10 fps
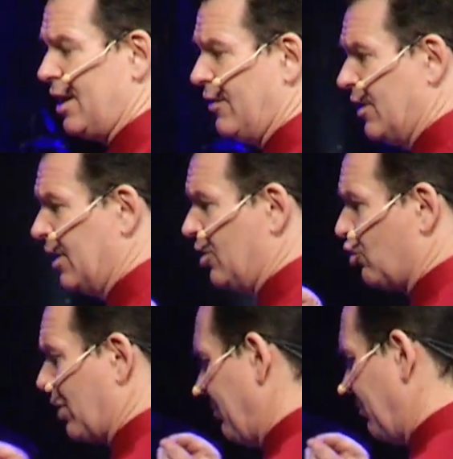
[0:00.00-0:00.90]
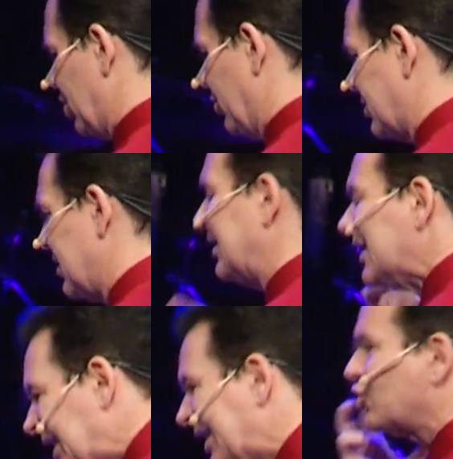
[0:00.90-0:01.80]
and the grape juice
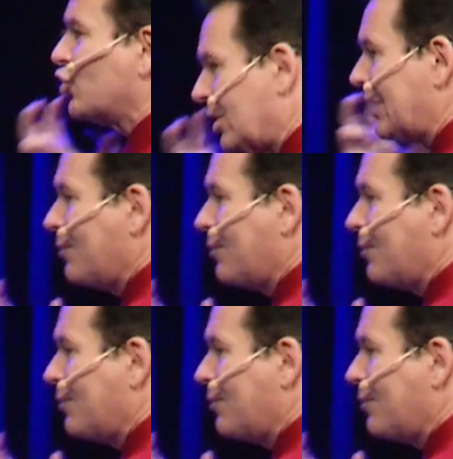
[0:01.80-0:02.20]
literally